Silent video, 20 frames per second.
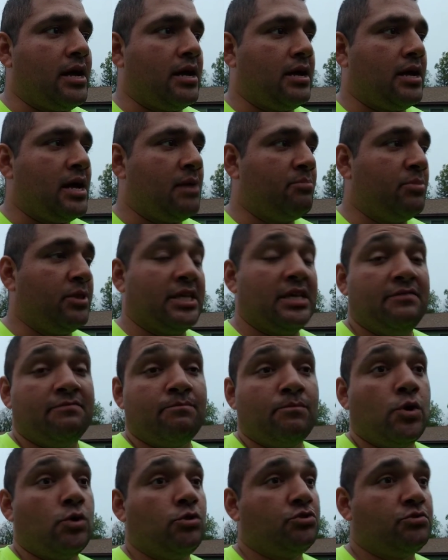I believe
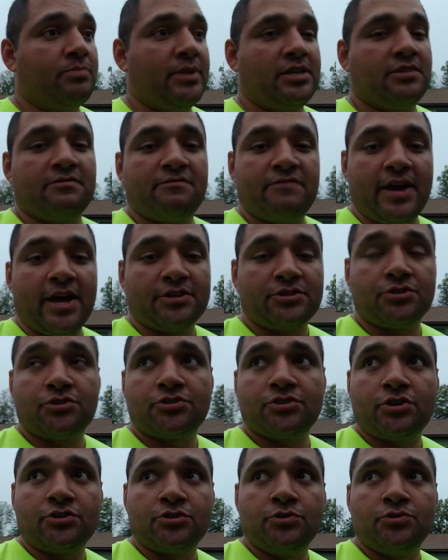most manufacturers
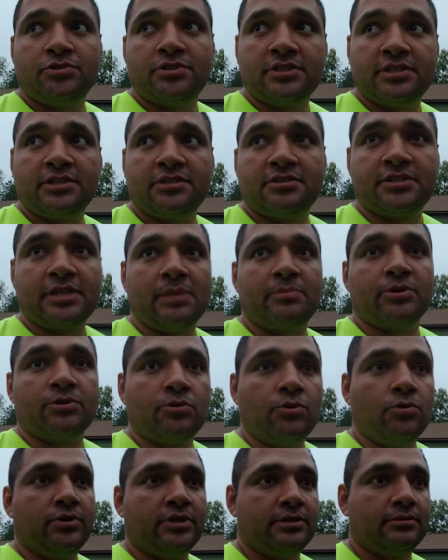are using this type of
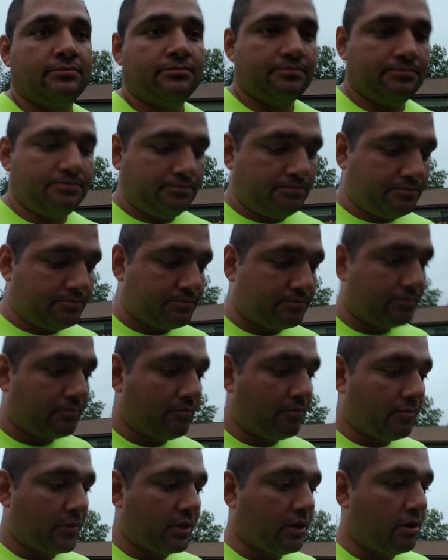coolant
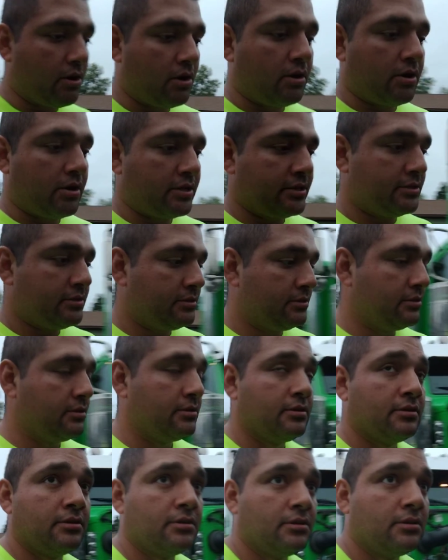on
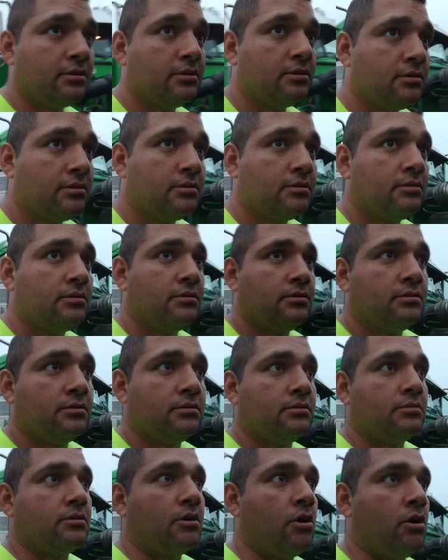
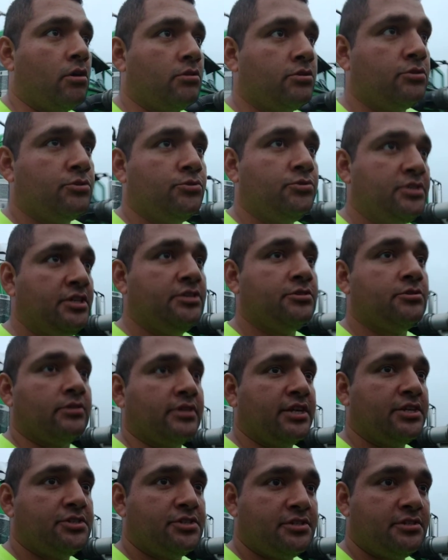all the new diesel
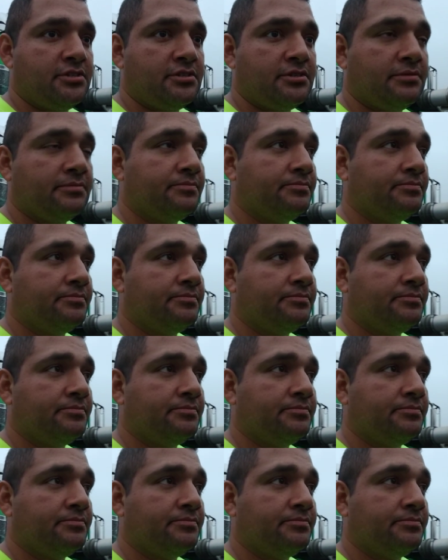engines.